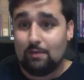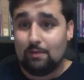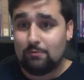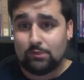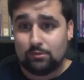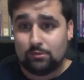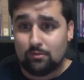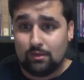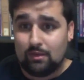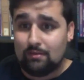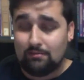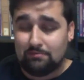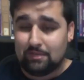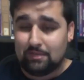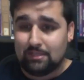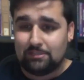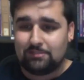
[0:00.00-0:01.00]

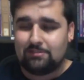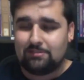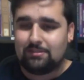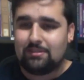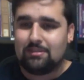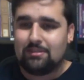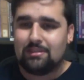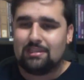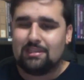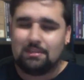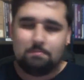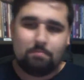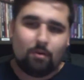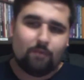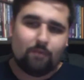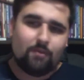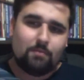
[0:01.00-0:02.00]
He's the
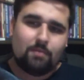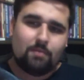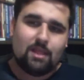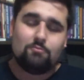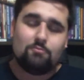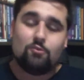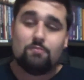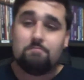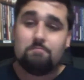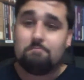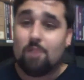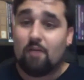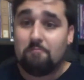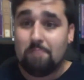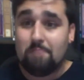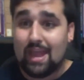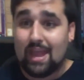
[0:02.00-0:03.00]
perfect blend
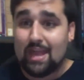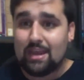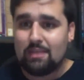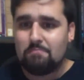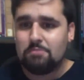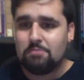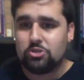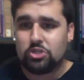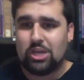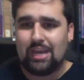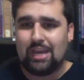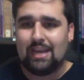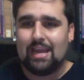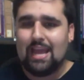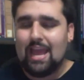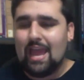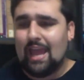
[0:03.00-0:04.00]
of man and machine.
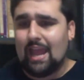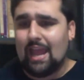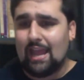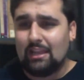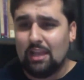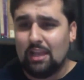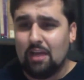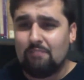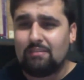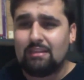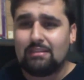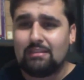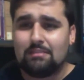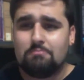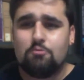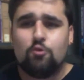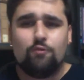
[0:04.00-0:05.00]
And I love that
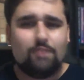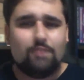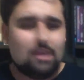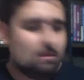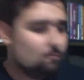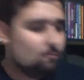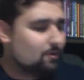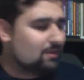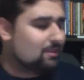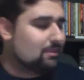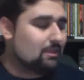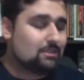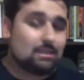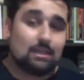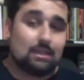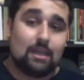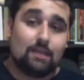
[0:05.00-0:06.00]
the movie, one of the
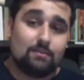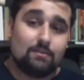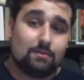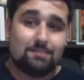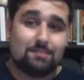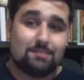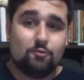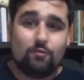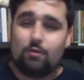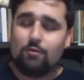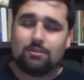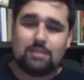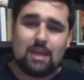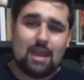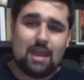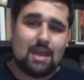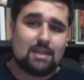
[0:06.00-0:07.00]
things I loved about the movie was
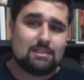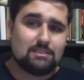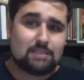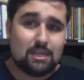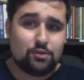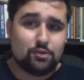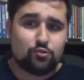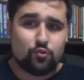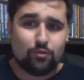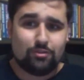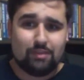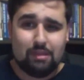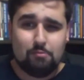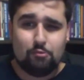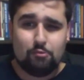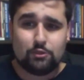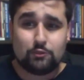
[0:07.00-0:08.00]
that it had a central
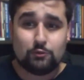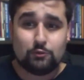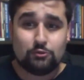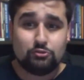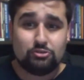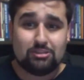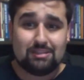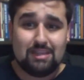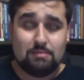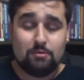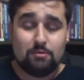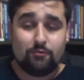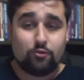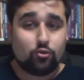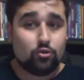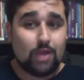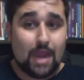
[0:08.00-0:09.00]
theme, which was the theme of
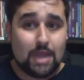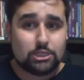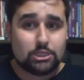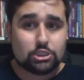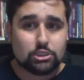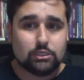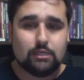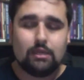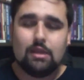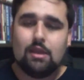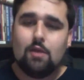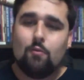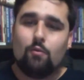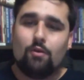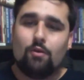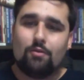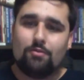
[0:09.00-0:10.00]
creation.
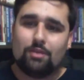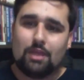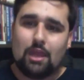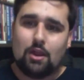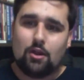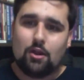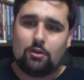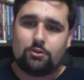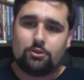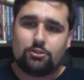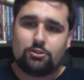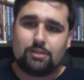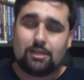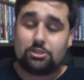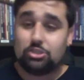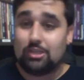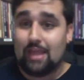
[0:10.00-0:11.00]
One of the characters
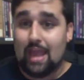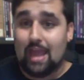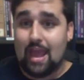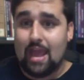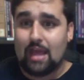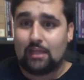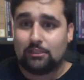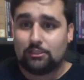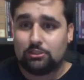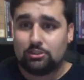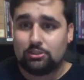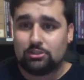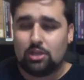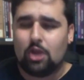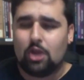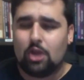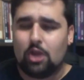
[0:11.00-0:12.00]
actually
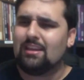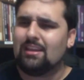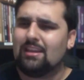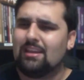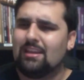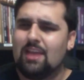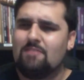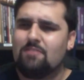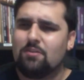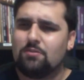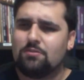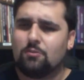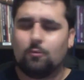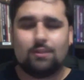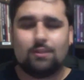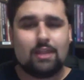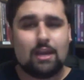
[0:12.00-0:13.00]
asks, or I think David was
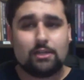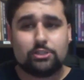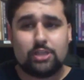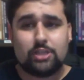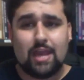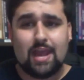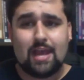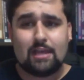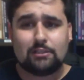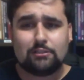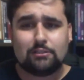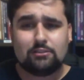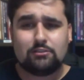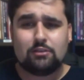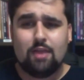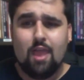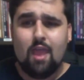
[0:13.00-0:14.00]
the one that actually
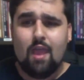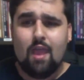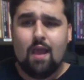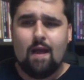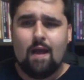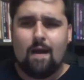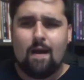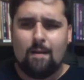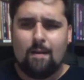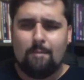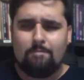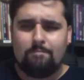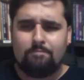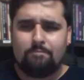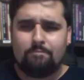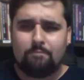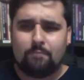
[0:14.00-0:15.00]
asks
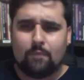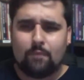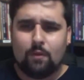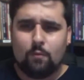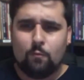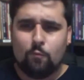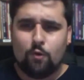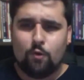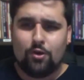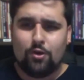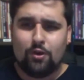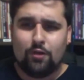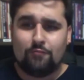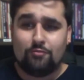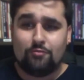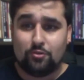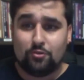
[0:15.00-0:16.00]
one
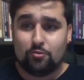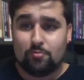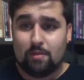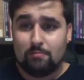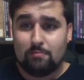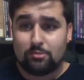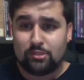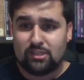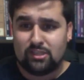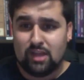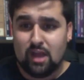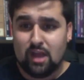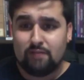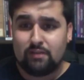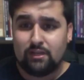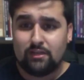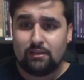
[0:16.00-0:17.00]
of the crew members of the
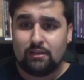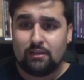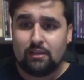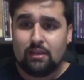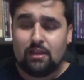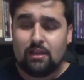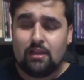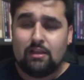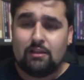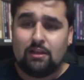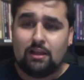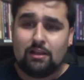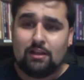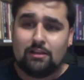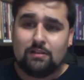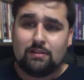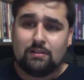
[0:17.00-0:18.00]
Covenant,
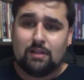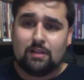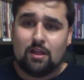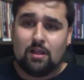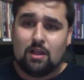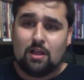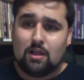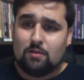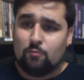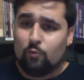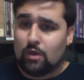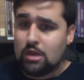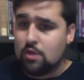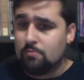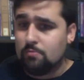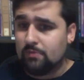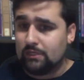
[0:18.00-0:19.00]
what do
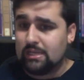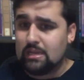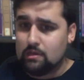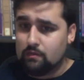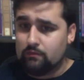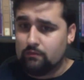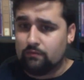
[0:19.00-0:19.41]
you believe?